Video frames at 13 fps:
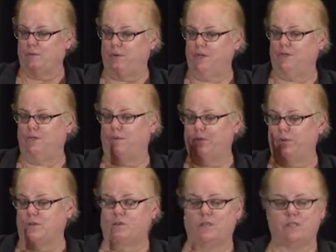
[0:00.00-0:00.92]
if you
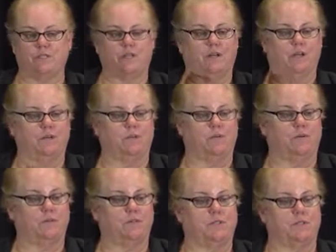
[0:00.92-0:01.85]
were doing this on a
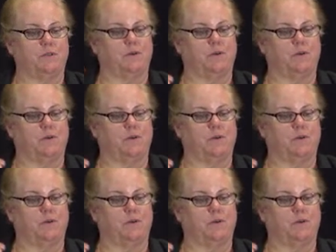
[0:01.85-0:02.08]
computer system,